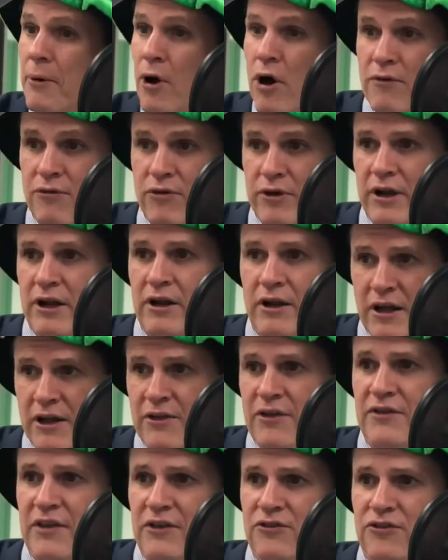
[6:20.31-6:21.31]
over it. And I
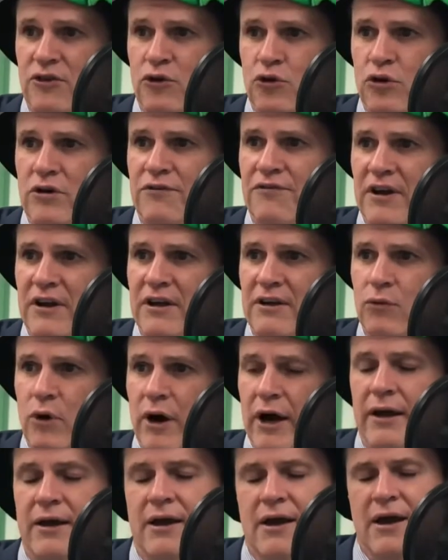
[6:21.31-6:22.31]
think that's a good, effective
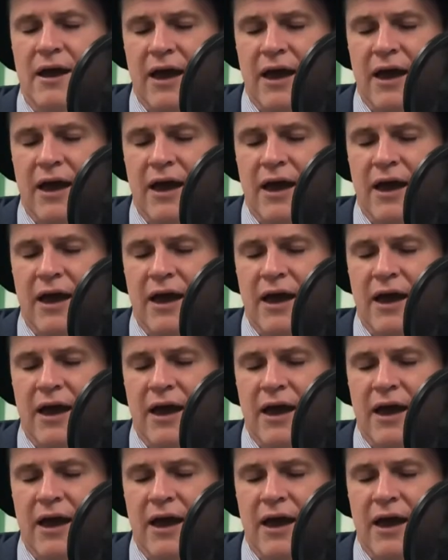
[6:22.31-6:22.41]
way.